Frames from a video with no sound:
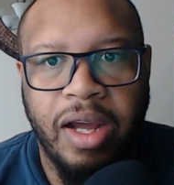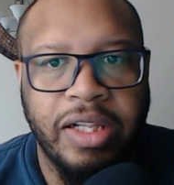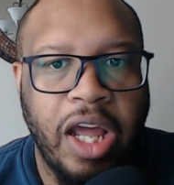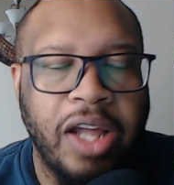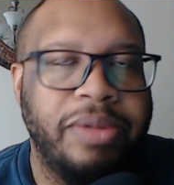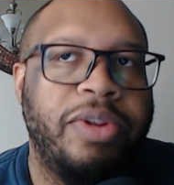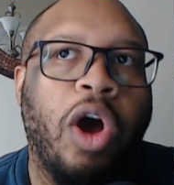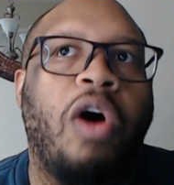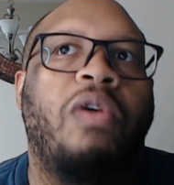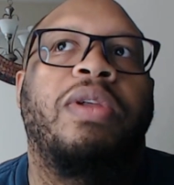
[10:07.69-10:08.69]
Um, um,
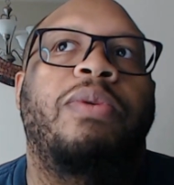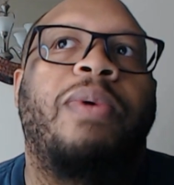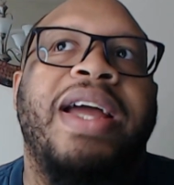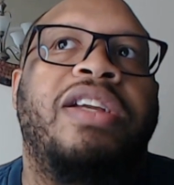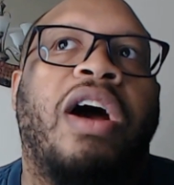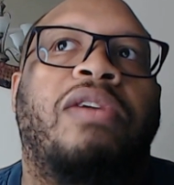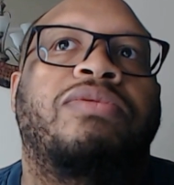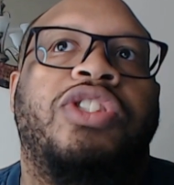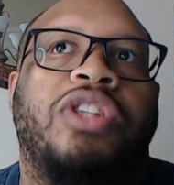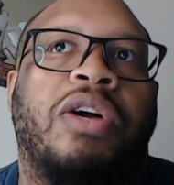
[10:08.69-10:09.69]
the only way
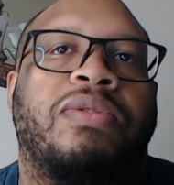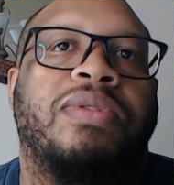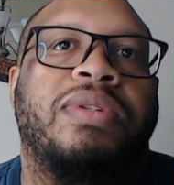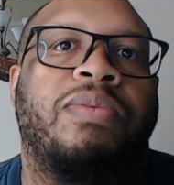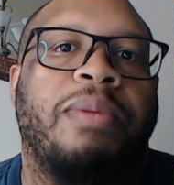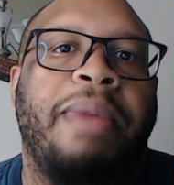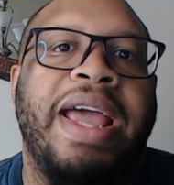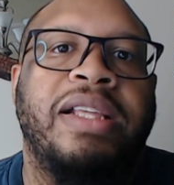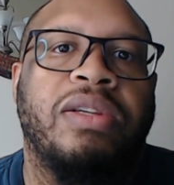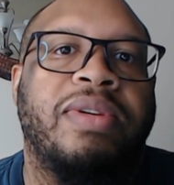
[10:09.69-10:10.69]
Dalton Schultz
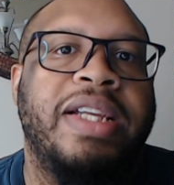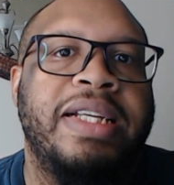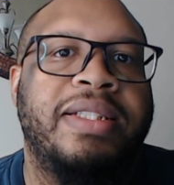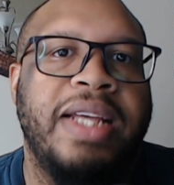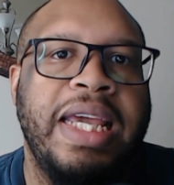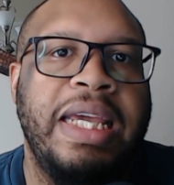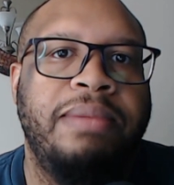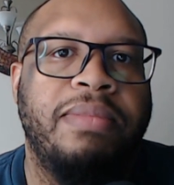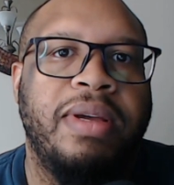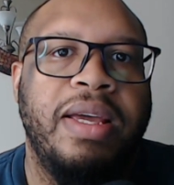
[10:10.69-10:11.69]
remains on this
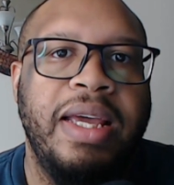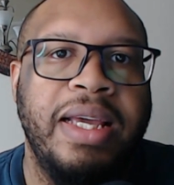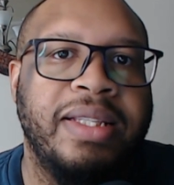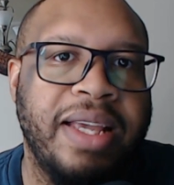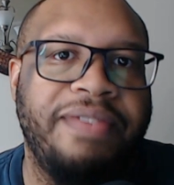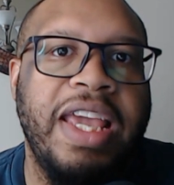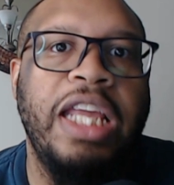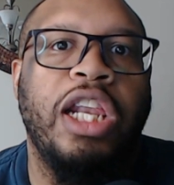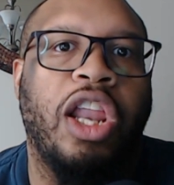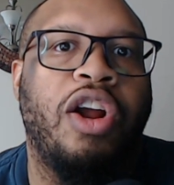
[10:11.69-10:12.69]
team is if
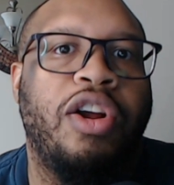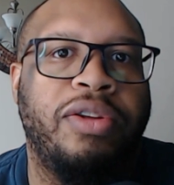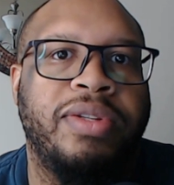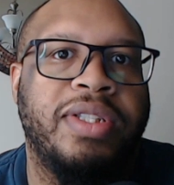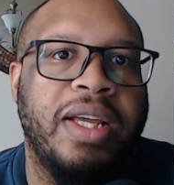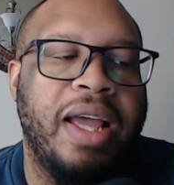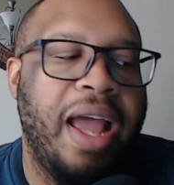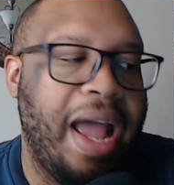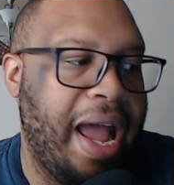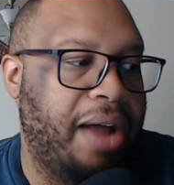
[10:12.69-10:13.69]
he learns
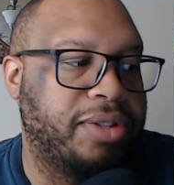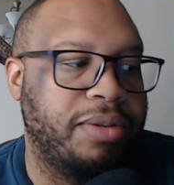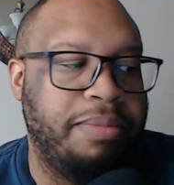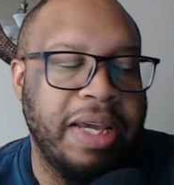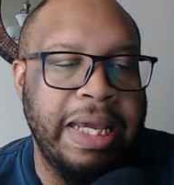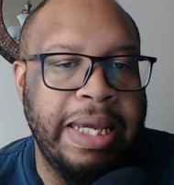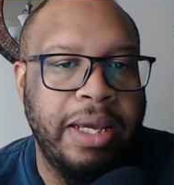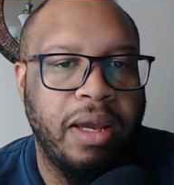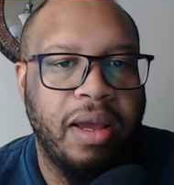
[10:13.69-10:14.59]
how to be,